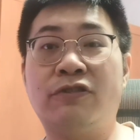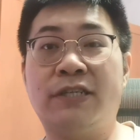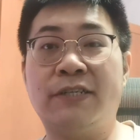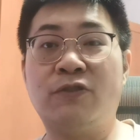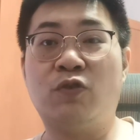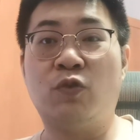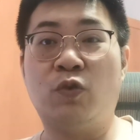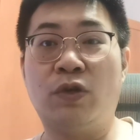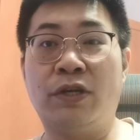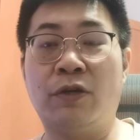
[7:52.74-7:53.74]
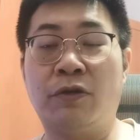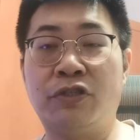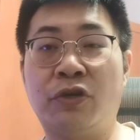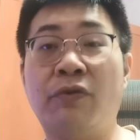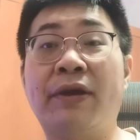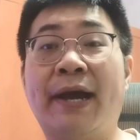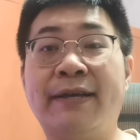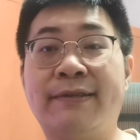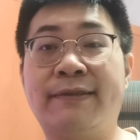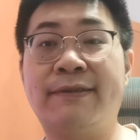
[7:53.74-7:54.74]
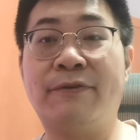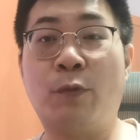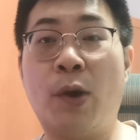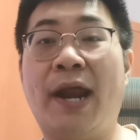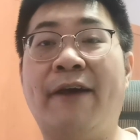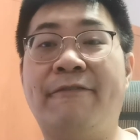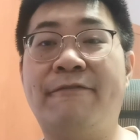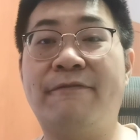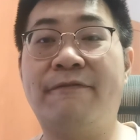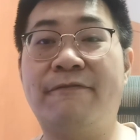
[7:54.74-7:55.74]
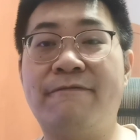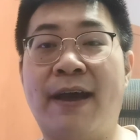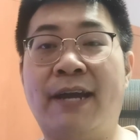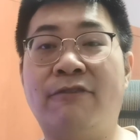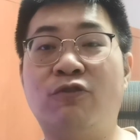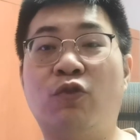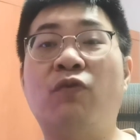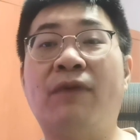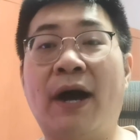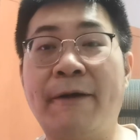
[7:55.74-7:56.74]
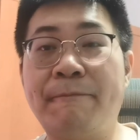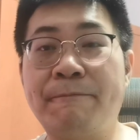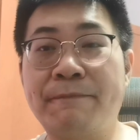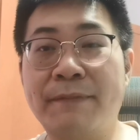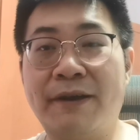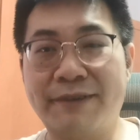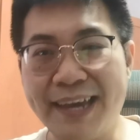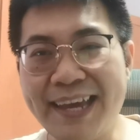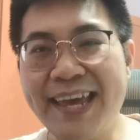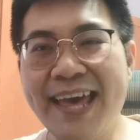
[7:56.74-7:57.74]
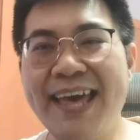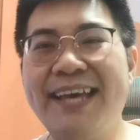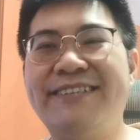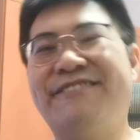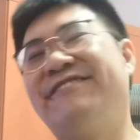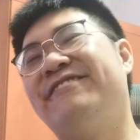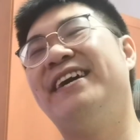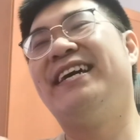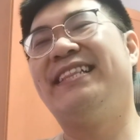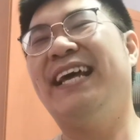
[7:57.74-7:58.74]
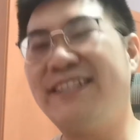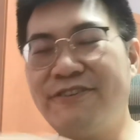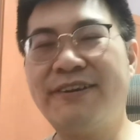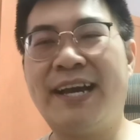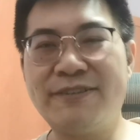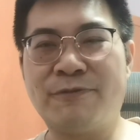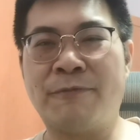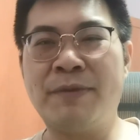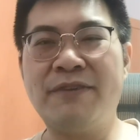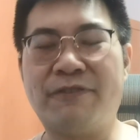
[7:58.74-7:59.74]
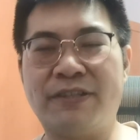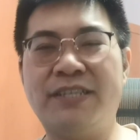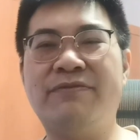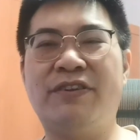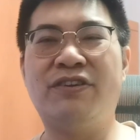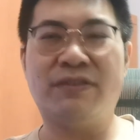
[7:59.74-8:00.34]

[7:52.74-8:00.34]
Just to show you guys what I've found out so far. Okay, so that's all, guys, from me for this video.